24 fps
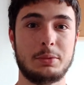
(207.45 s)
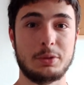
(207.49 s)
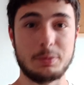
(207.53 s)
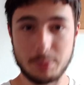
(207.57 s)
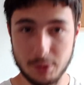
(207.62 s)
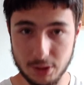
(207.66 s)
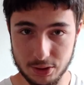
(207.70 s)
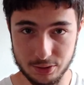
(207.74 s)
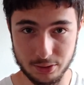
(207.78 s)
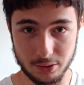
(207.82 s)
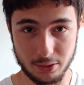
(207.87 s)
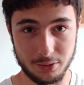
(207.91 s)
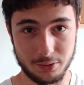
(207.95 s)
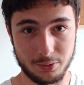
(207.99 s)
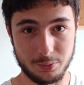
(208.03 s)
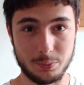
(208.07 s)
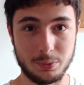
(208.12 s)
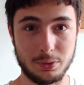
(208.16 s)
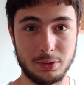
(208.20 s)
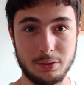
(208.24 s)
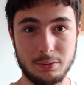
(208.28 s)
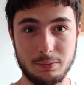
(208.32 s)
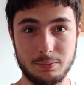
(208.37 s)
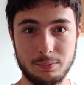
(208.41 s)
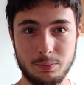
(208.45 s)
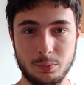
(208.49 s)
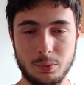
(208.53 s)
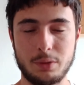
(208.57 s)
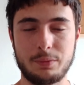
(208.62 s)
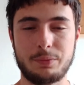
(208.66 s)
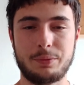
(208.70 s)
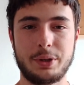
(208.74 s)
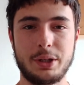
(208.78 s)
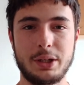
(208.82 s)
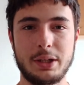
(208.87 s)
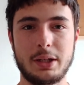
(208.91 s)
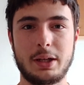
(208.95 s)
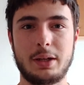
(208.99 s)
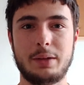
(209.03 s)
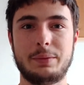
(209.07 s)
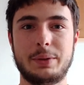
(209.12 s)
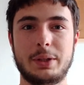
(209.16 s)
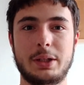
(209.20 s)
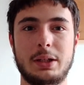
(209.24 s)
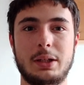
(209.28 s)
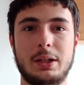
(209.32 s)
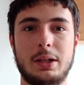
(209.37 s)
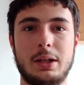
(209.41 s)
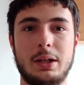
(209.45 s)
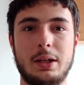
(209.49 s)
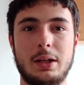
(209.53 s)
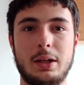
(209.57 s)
especially while freediving.